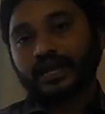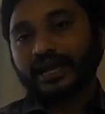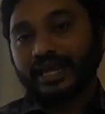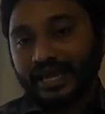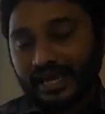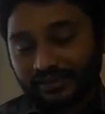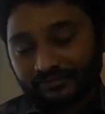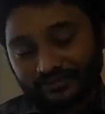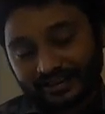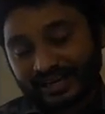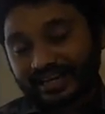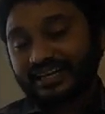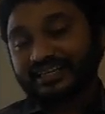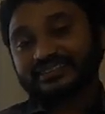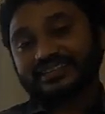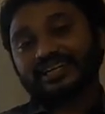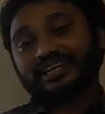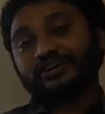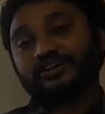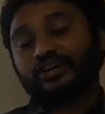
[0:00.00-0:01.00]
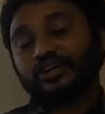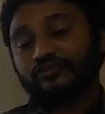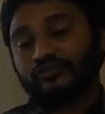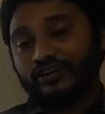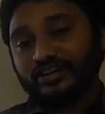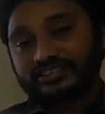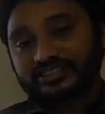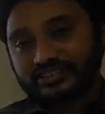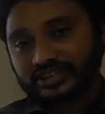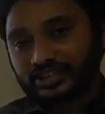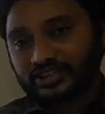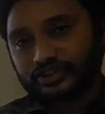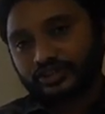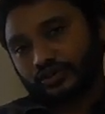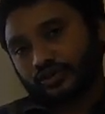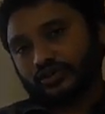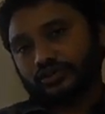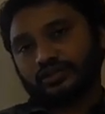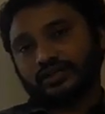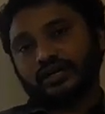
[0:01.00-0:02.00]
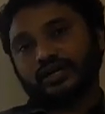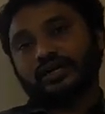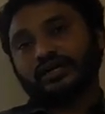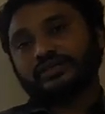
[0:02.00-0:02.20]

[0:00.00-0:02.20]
If it is an universal truth,